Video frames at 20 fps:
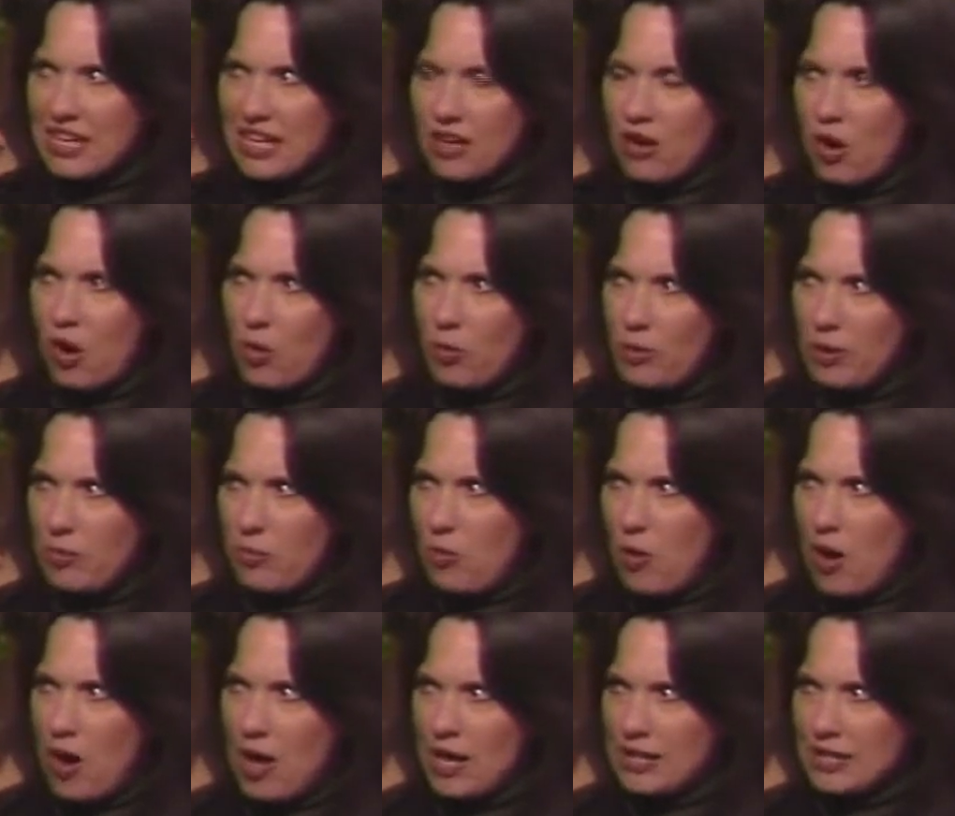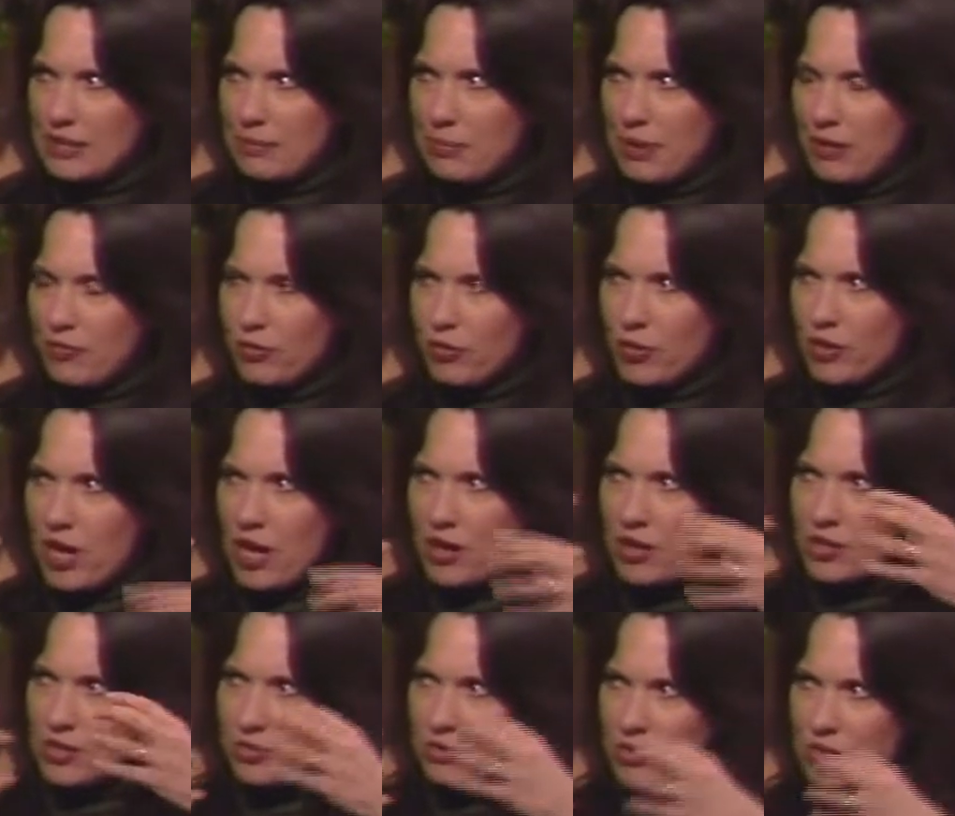think all we want, but if we're not
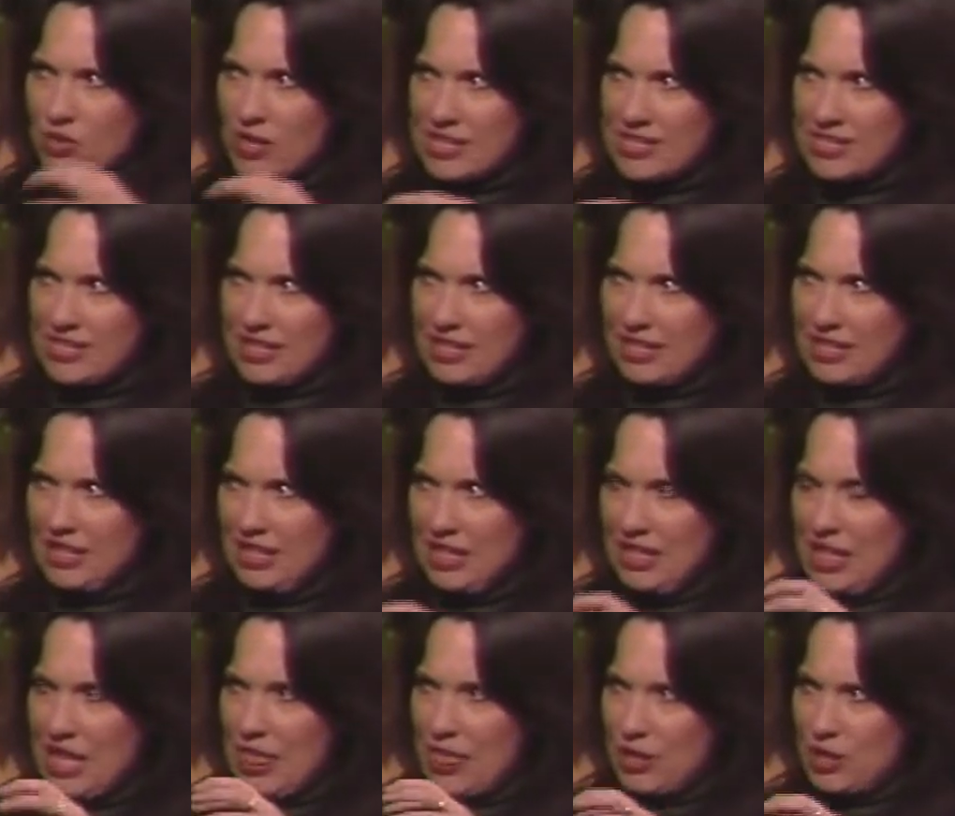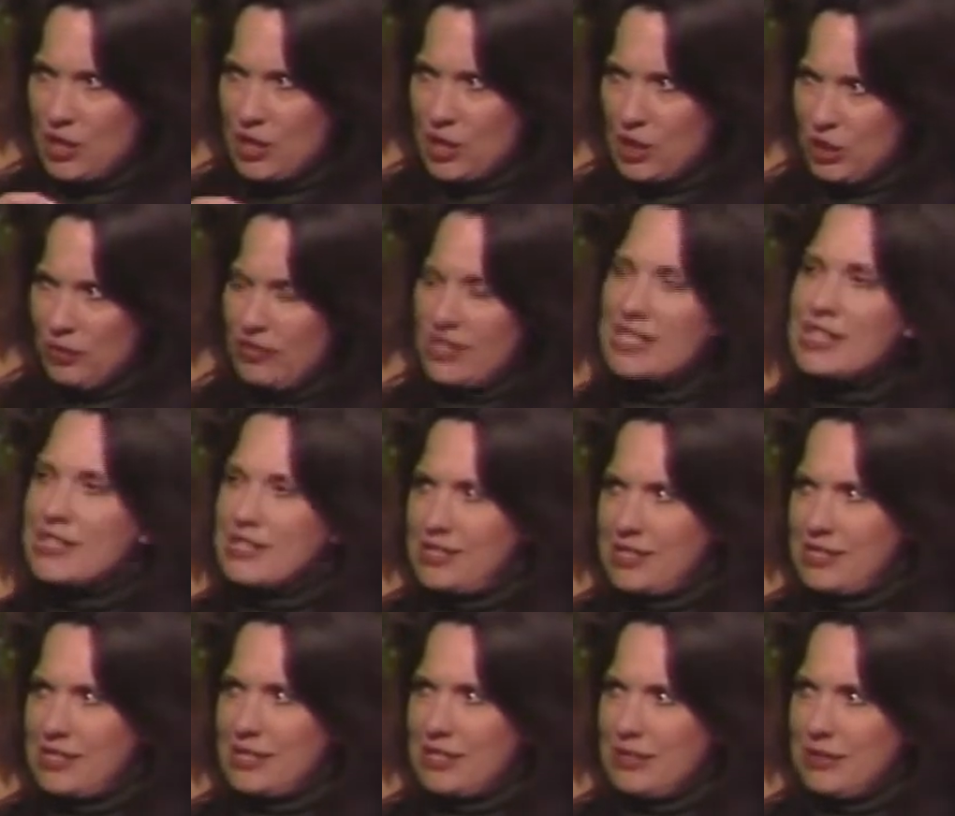also addressing the nervous
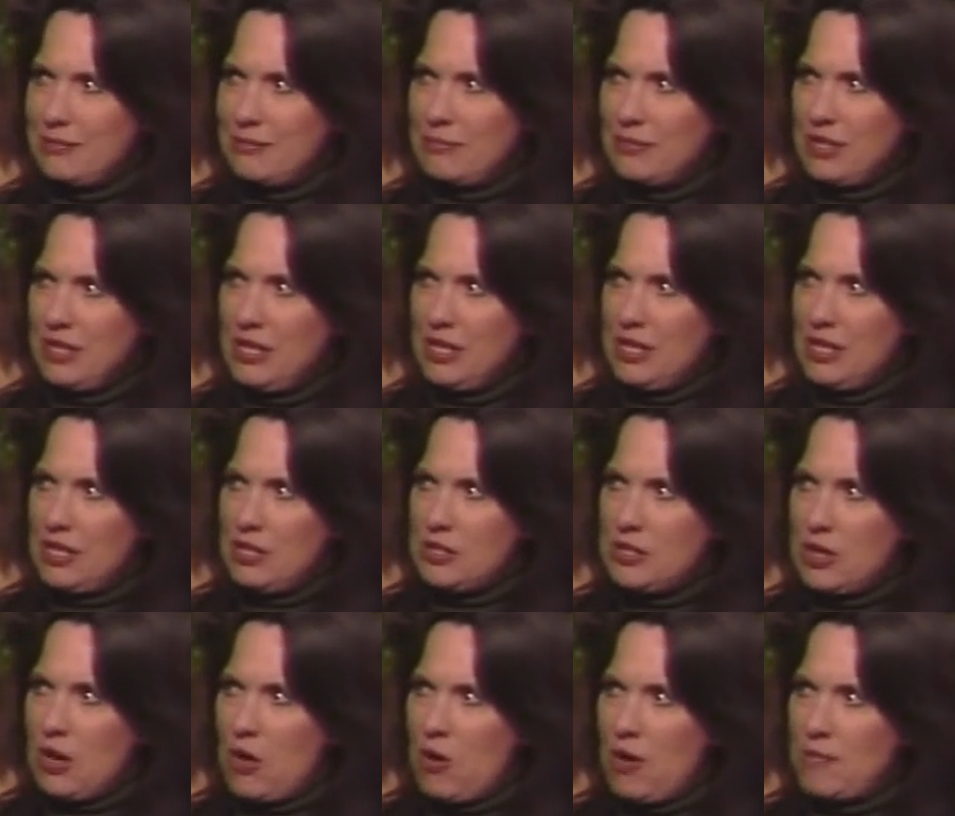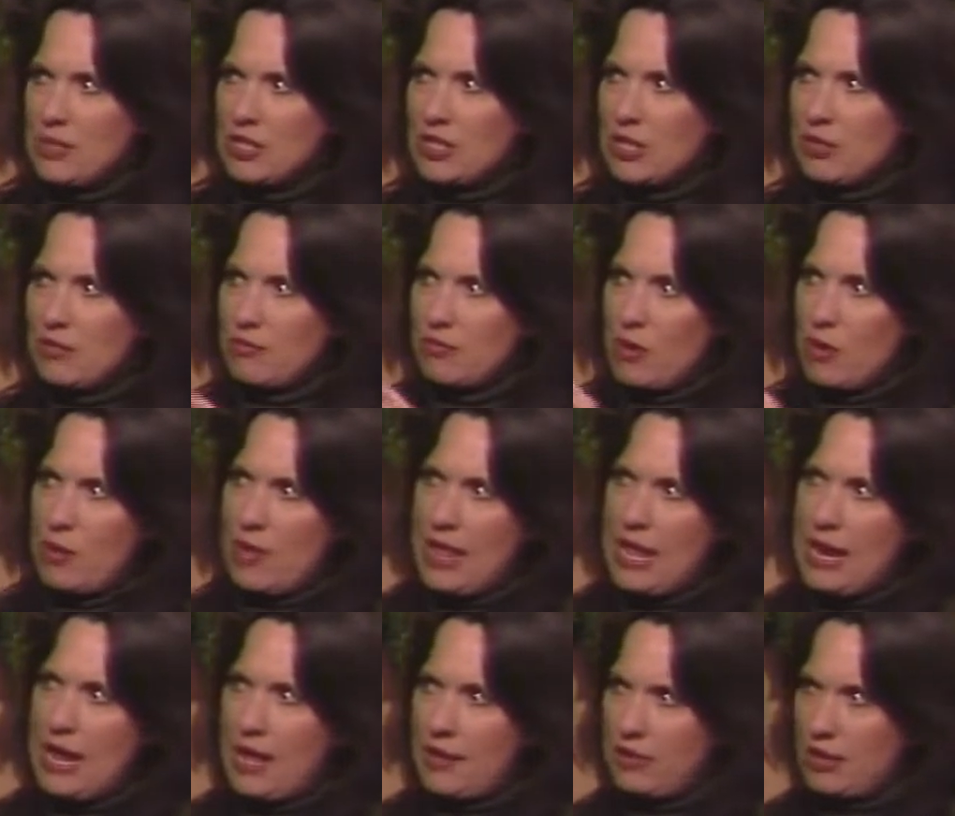system. So I'm just going to throw
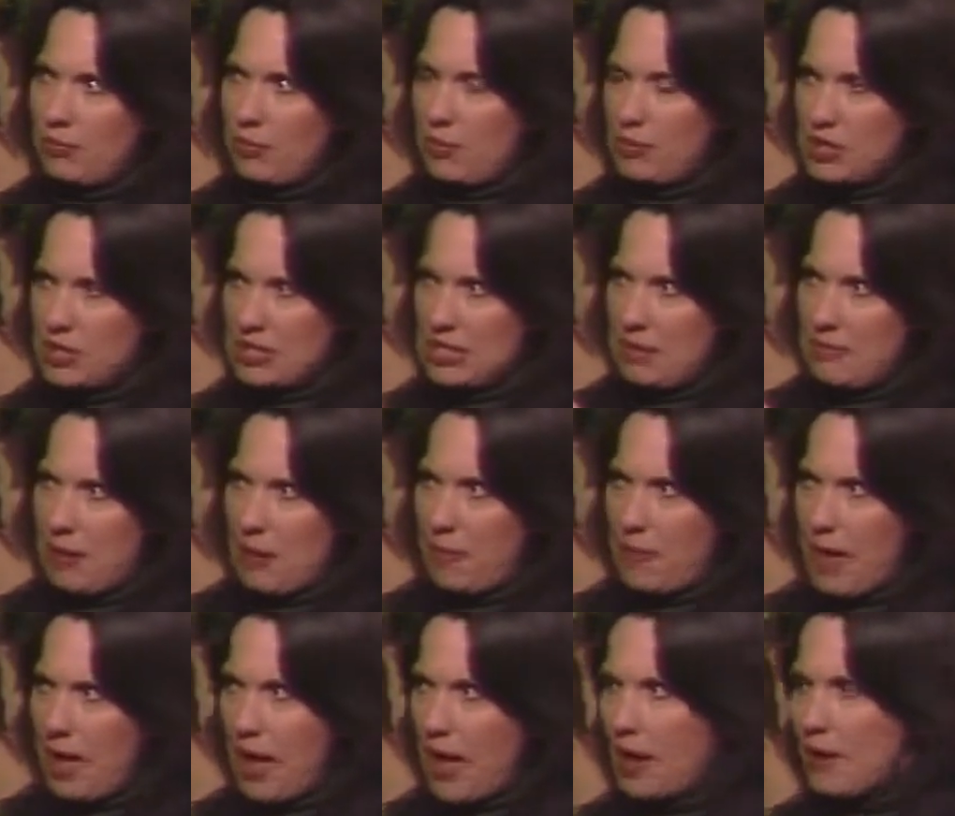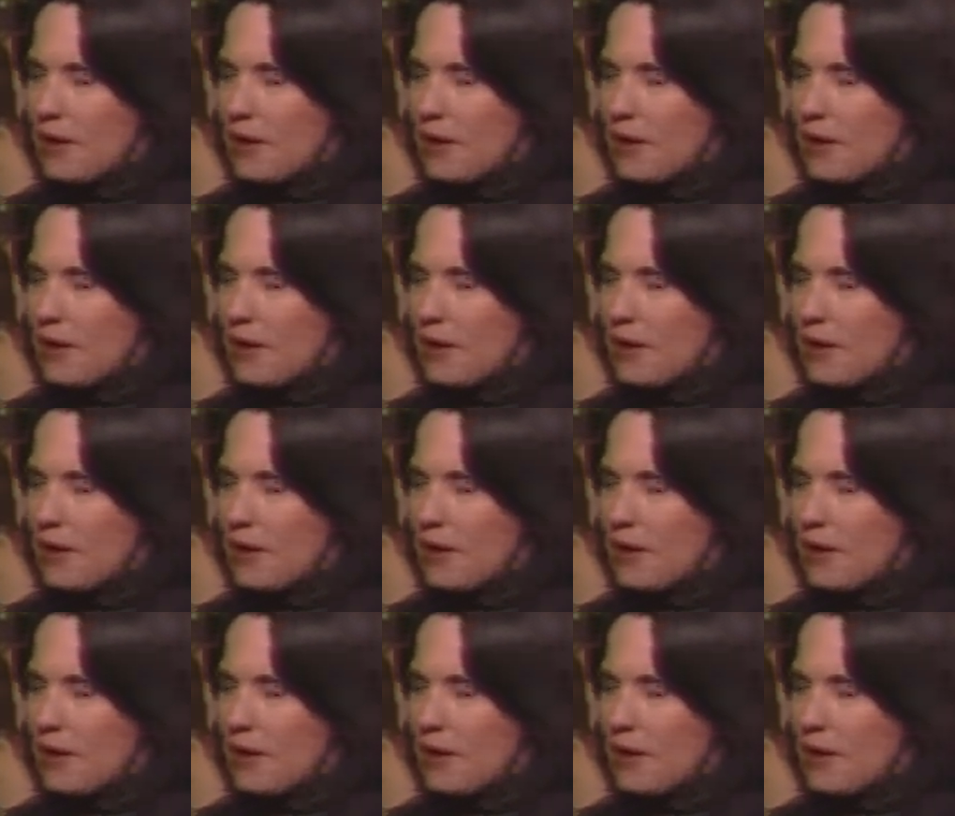that out there. What would you say about no, that?